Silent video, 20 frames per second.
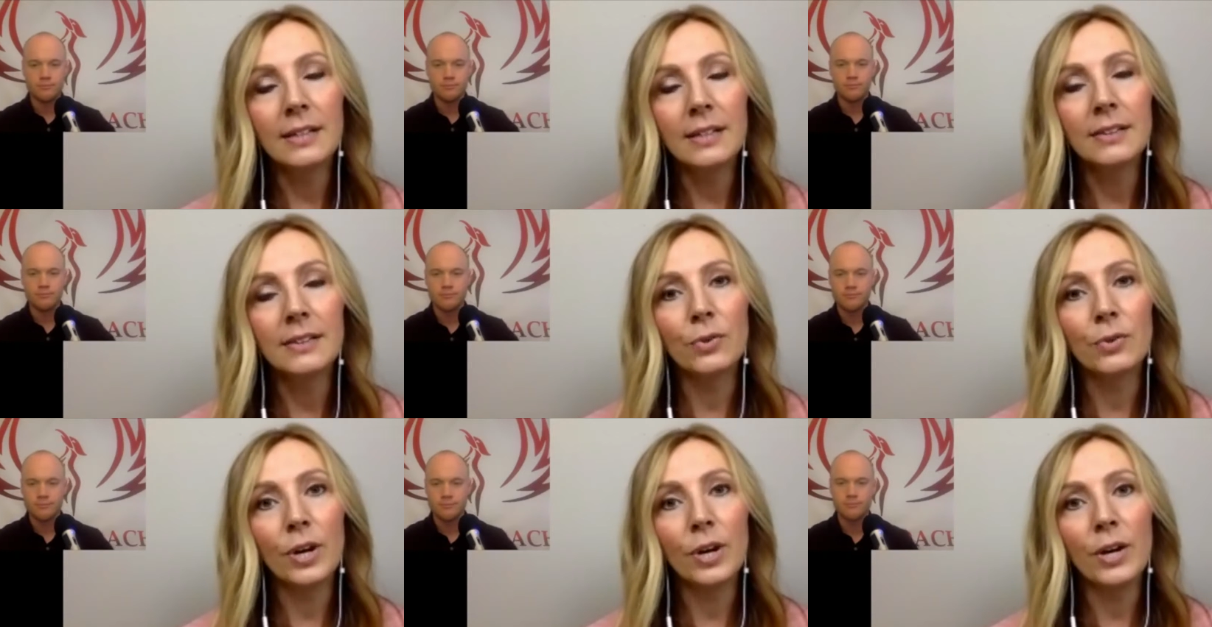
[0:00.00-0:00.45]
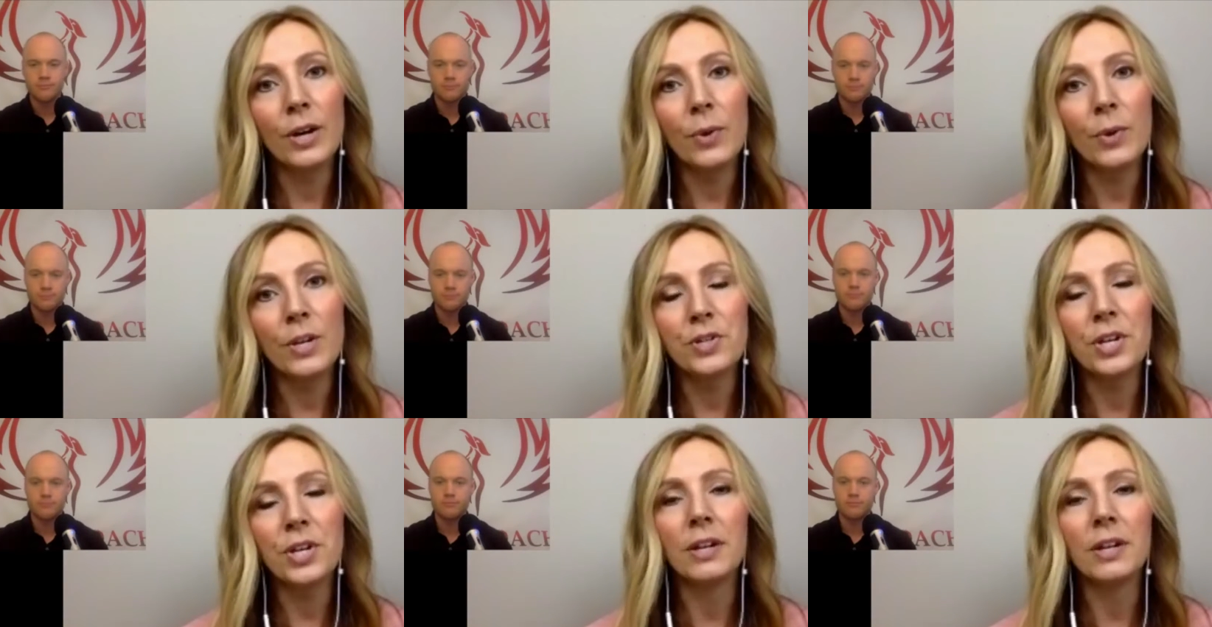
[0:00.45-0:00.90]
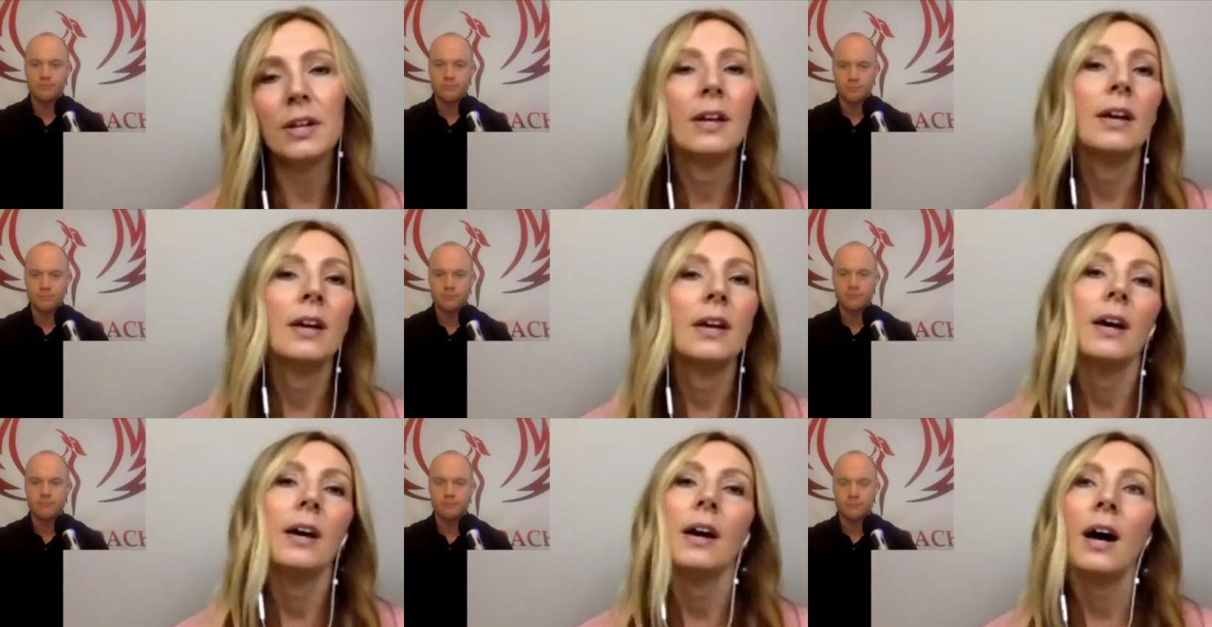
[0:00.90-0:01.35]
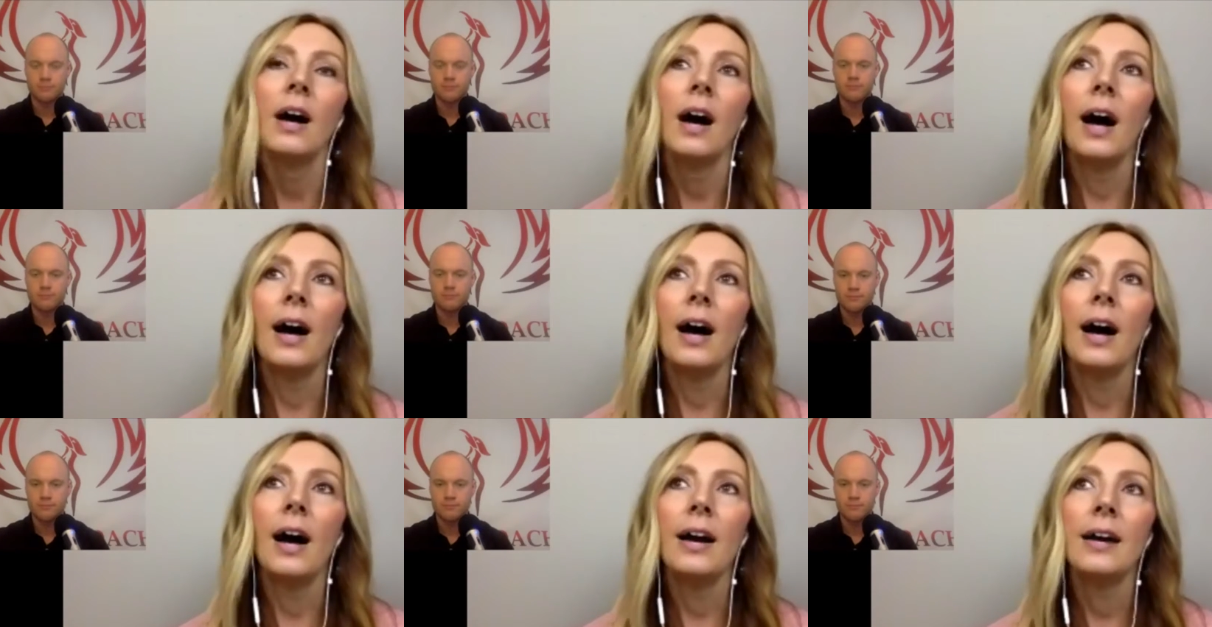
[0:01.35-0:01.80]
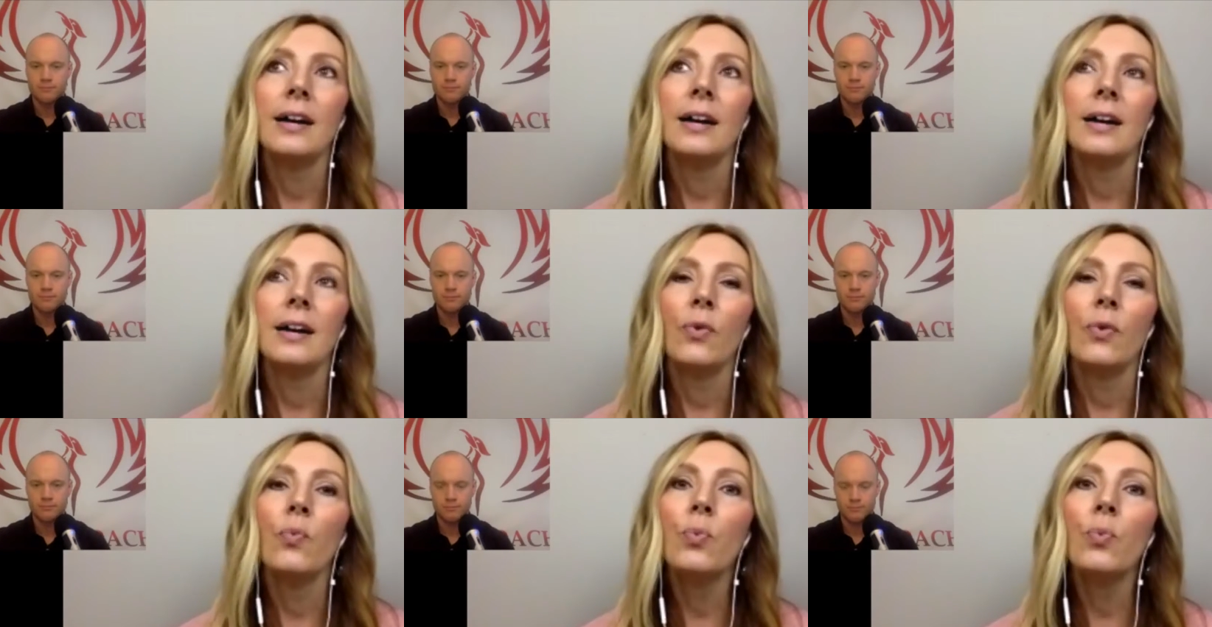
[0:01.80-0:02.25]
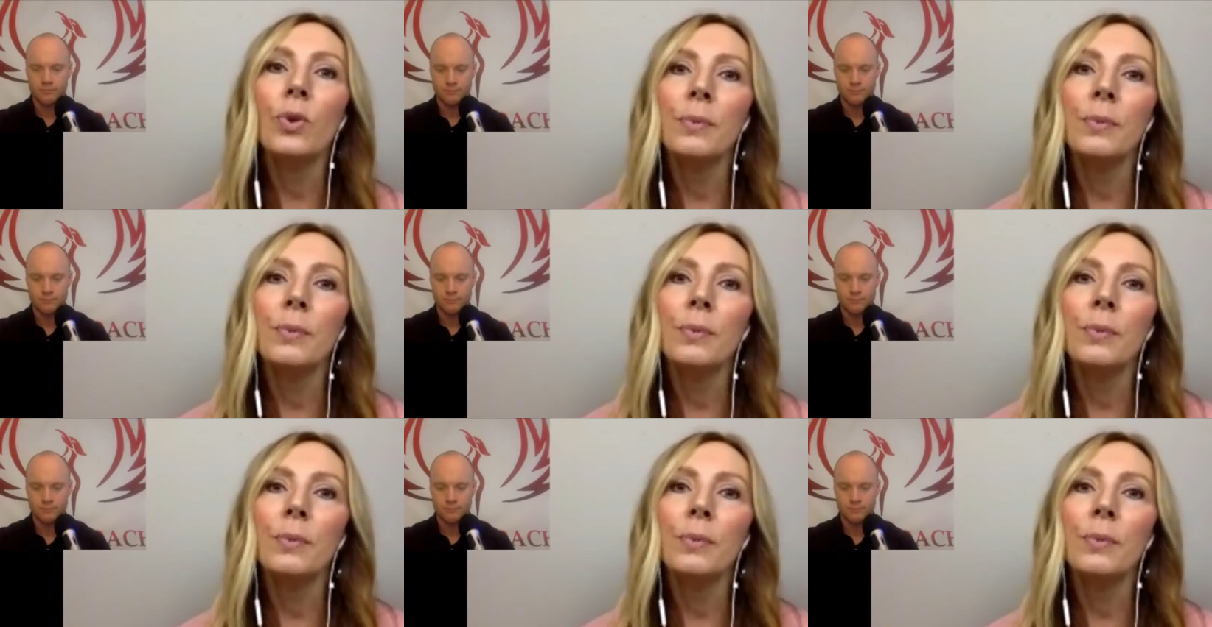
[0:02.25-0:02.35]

Speaker 1: great question. I well,